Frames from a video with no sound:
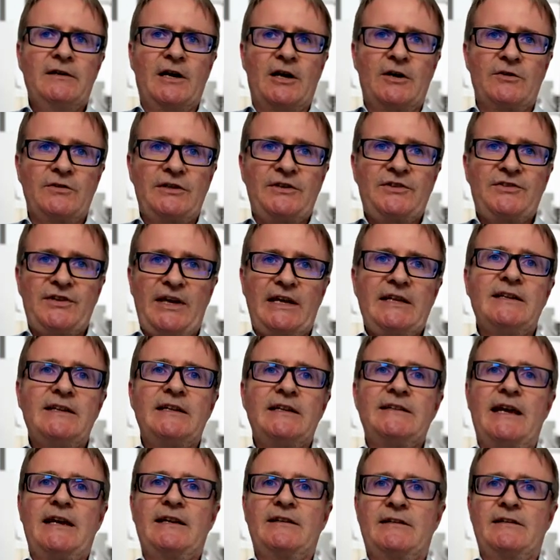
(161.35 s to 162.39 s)
Are they sending
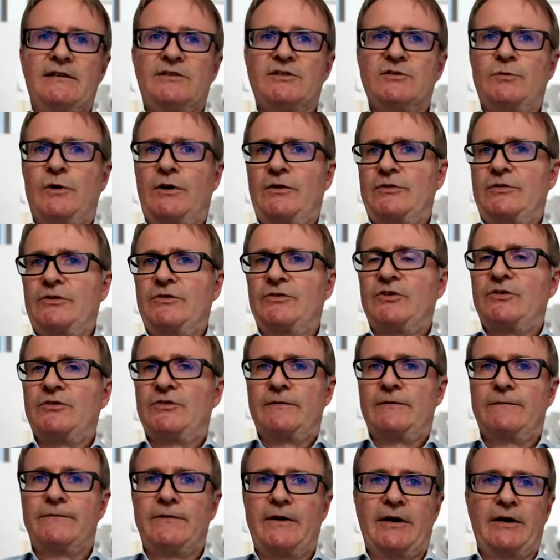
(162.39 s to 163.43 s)
data to others
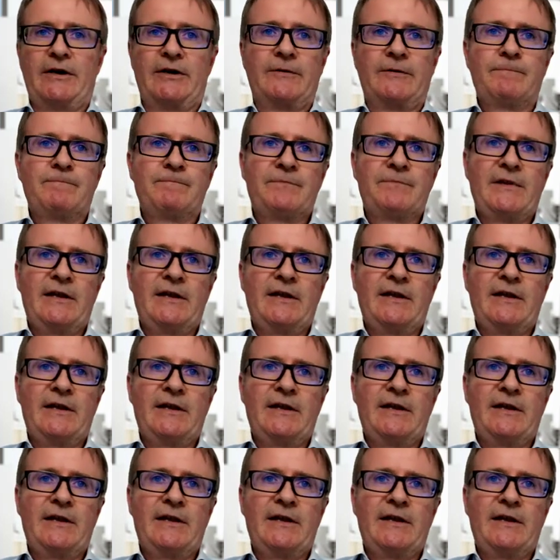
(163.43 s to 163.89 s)
using FHIR?